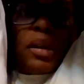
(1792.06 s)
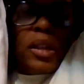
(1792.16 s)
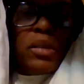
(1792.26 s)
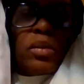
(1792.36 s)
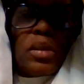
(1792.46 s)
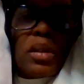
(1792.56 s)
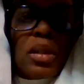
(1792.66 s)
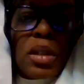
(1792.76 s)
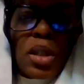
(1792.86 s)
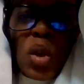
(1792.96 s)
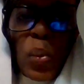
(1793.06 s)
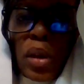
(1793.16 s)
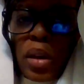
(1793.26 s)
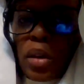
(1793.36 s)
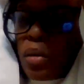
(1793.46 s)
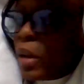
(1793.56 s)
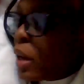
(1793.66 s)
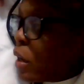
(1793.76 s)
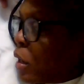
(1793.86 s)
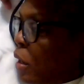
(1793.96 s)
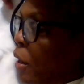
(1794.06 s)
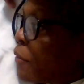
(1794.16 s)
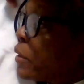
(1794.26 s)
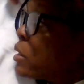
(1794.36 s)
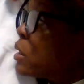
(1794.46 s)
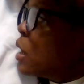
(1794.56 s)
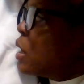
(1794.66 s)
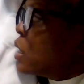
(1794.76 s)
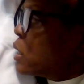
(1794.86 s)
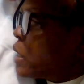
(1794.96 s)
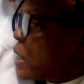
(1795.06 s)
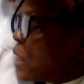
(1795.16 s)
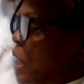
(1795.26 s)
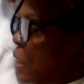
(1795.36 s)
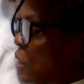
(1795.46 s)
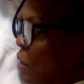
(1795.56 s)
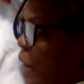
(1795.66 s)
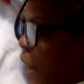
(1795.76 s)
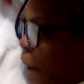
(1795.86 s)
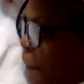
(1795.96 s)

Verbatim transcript: this was super cute. I love this. It says hustle like a